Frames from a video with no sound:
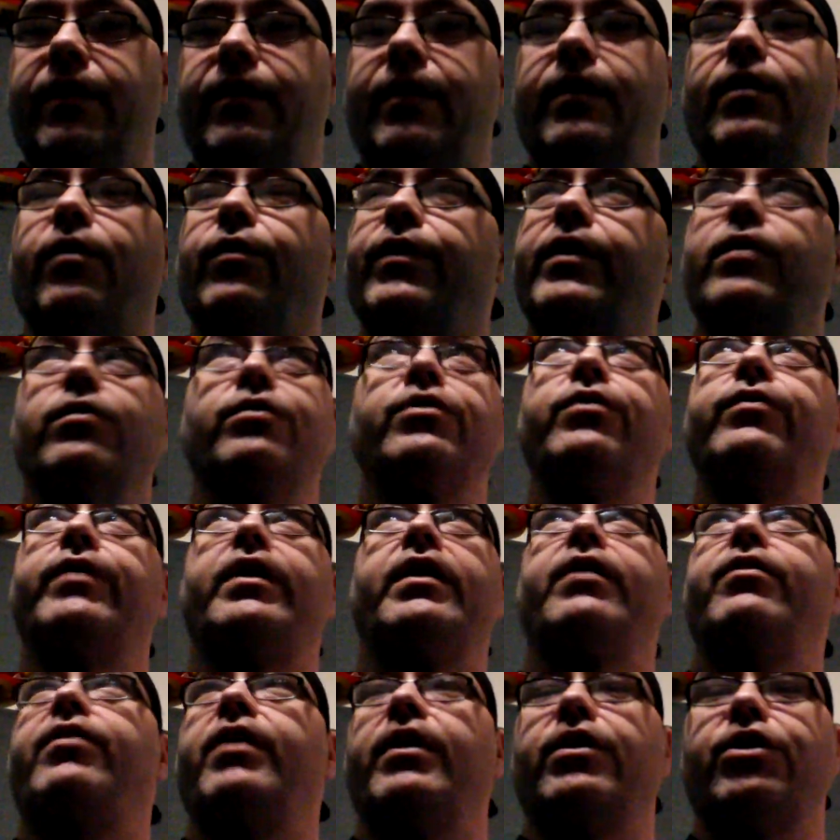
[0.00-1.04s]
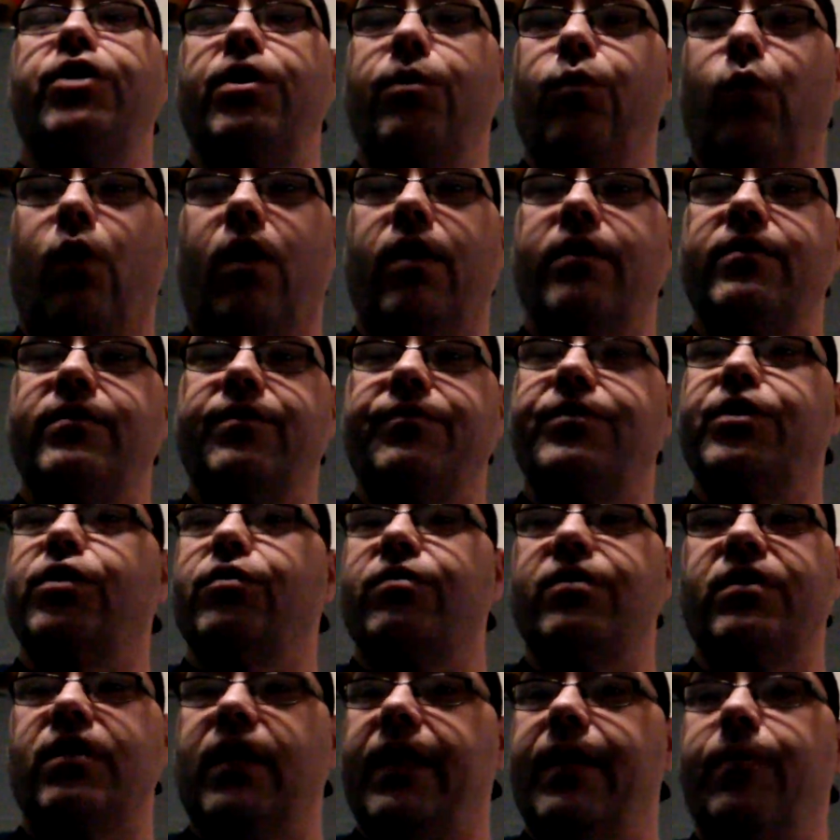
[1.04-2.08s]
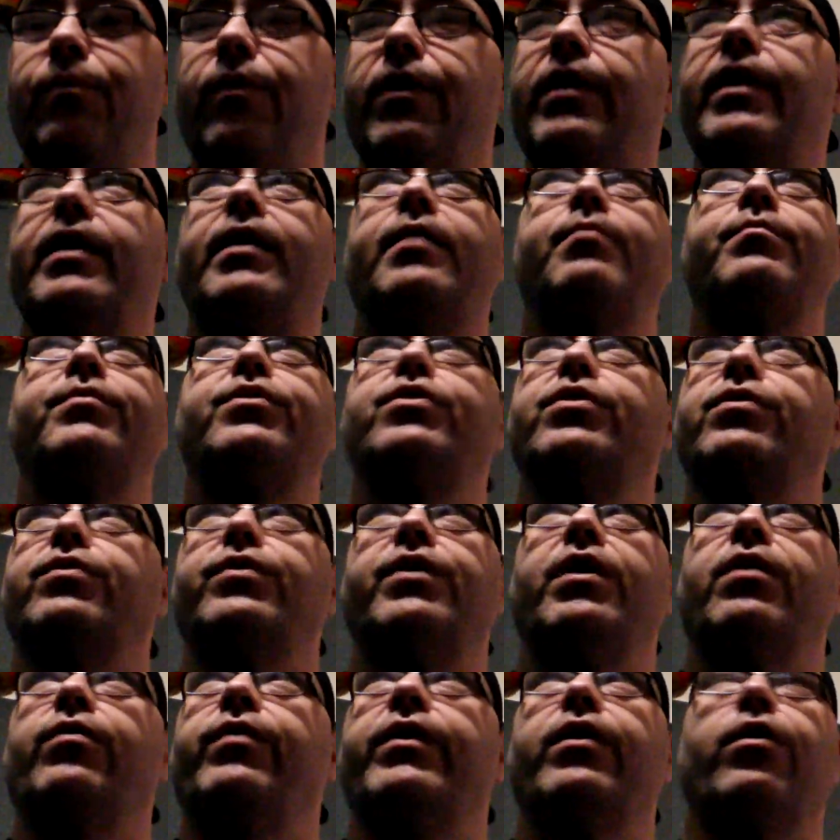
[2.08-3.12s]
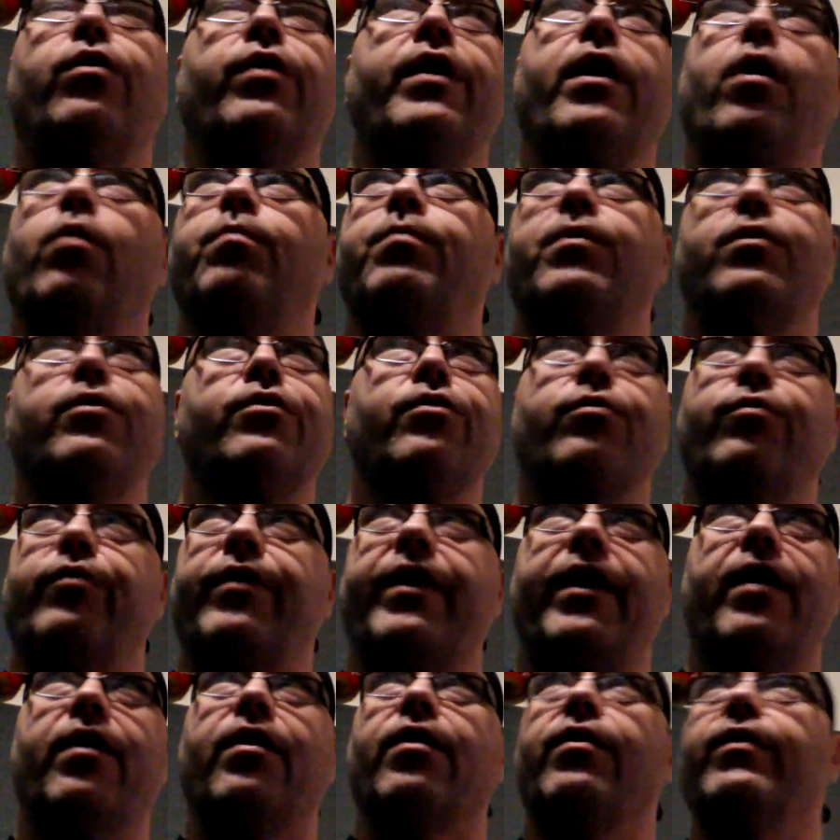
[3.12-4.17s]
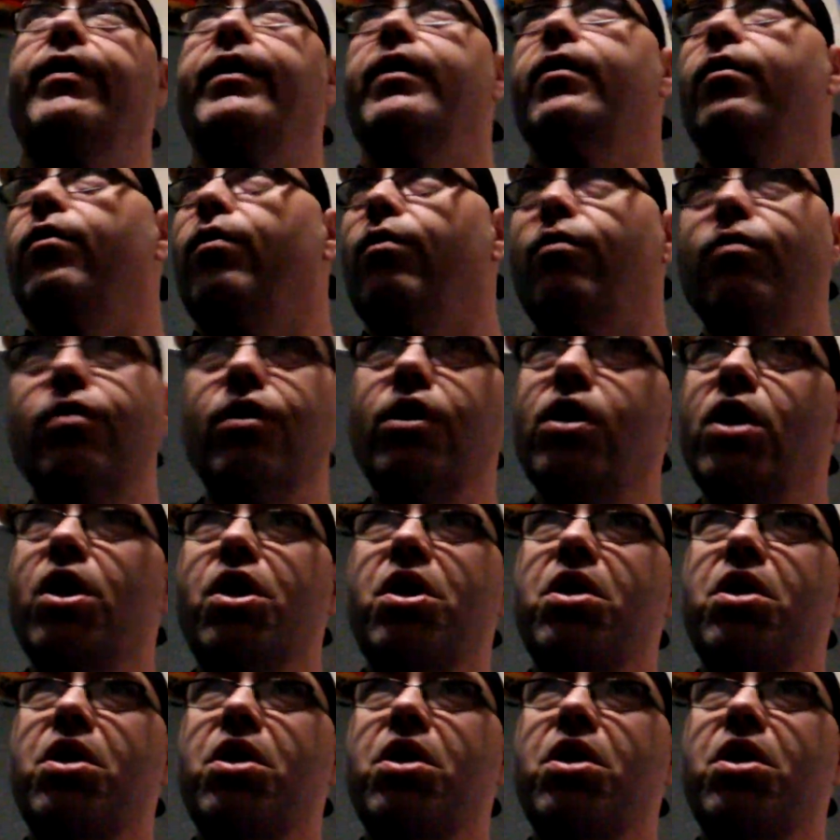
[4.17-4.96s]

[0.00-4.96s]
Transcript: he'll do anything she wants if she'll sleep with him. She'll he'll help her career. He'll